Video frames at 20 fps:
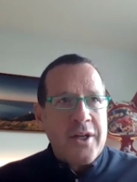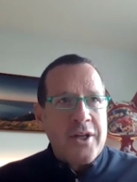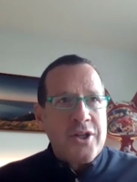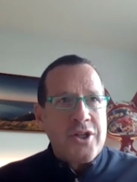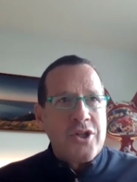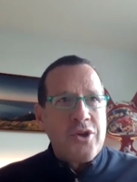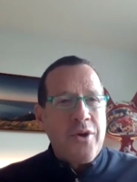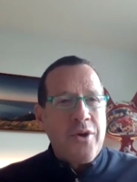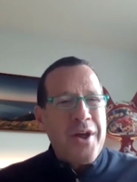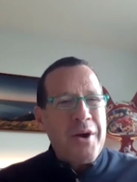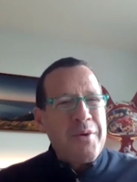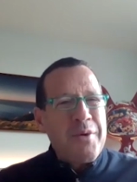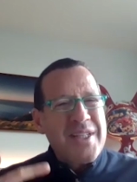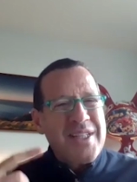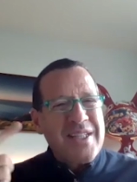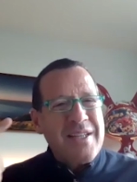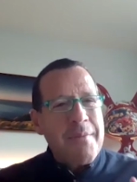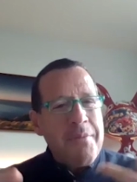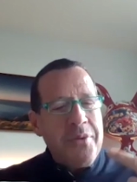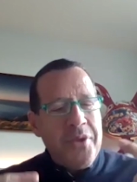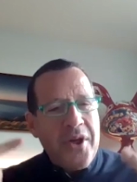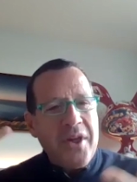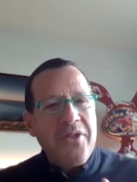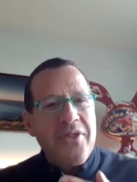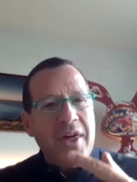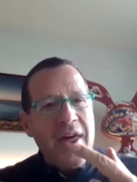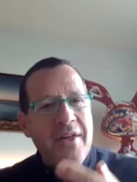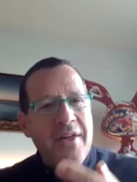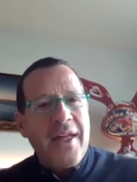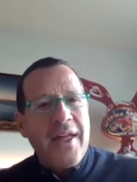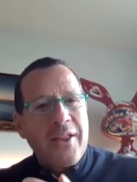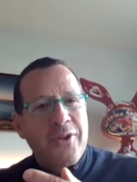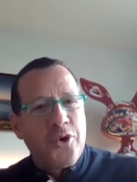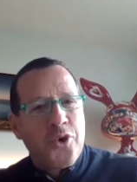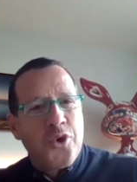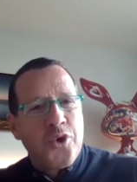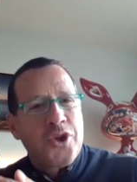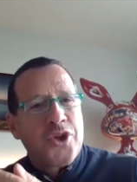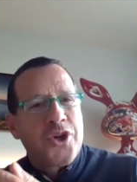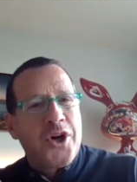So there is something there that
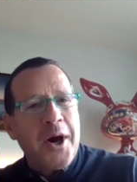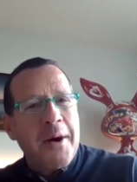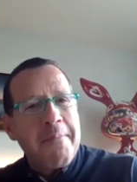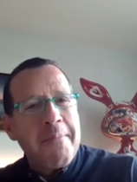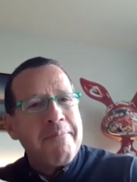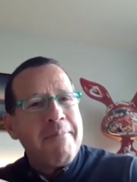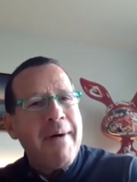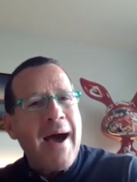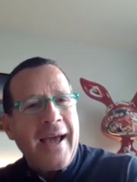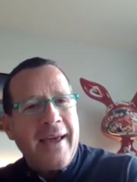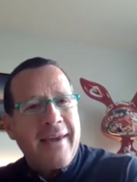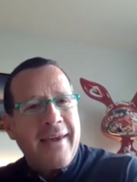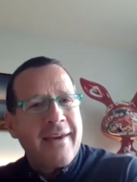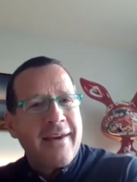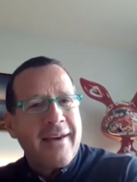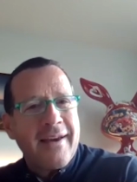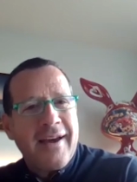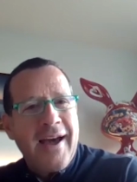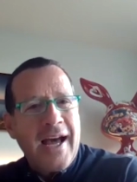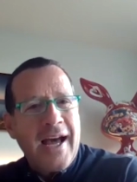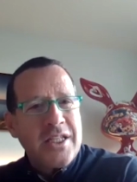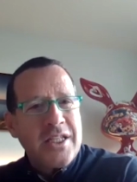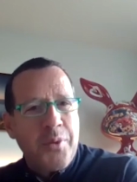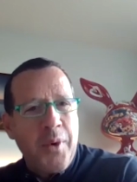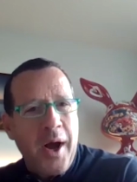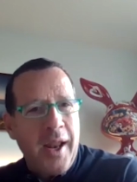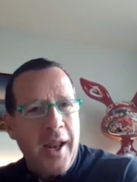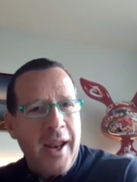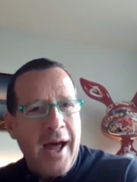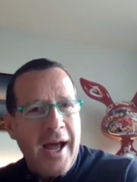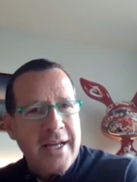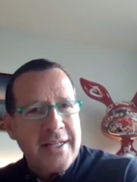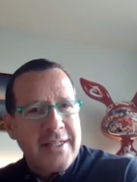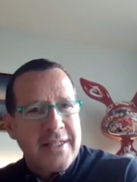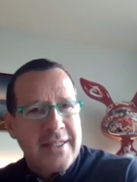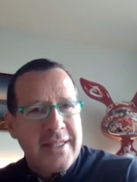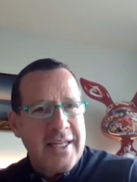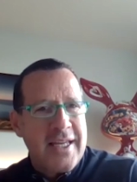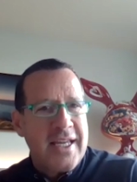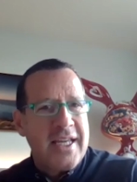could come back as well as
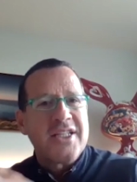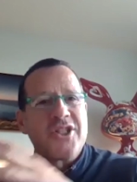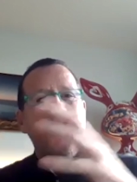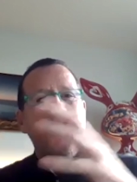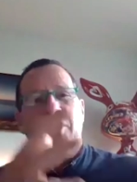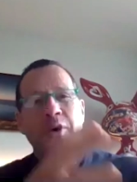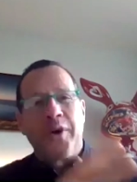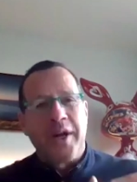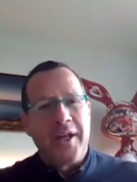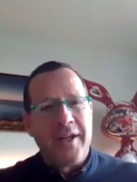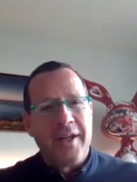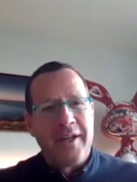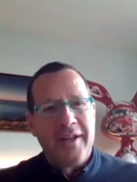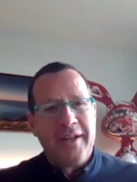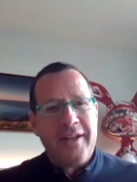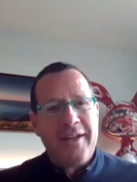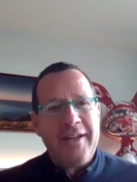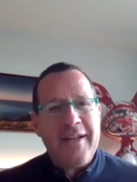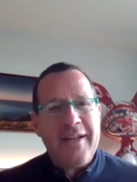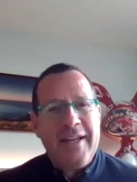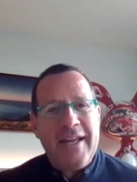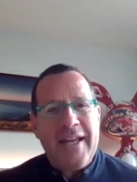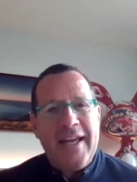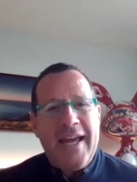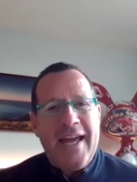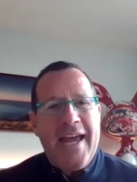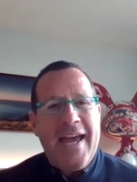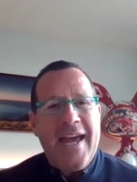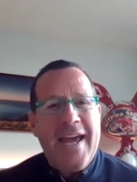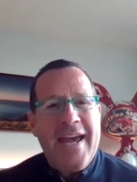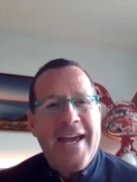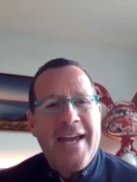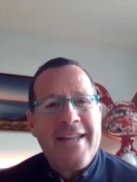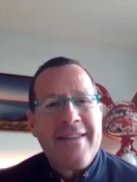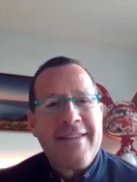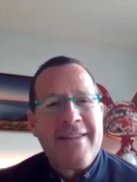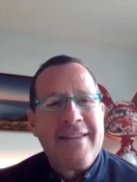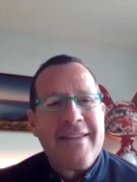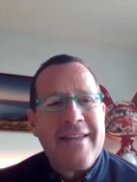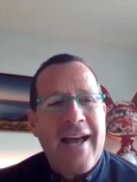the history.
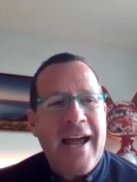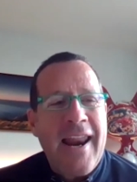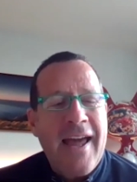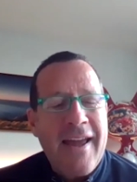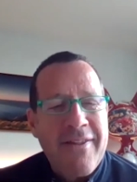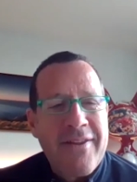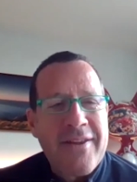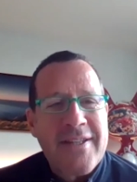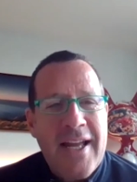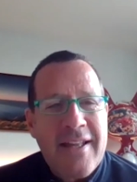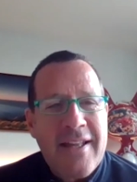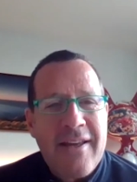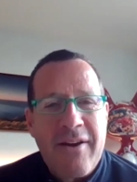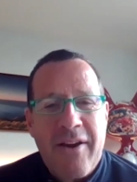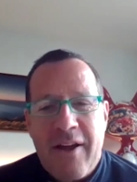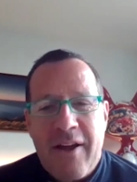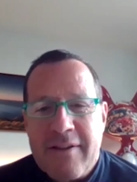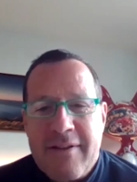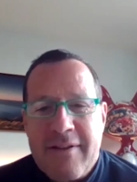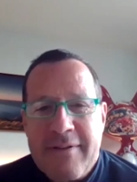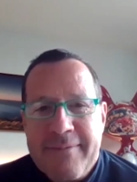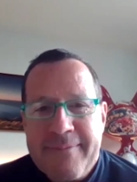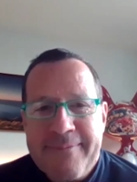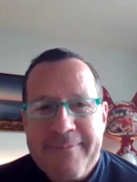And I like this idea a lot.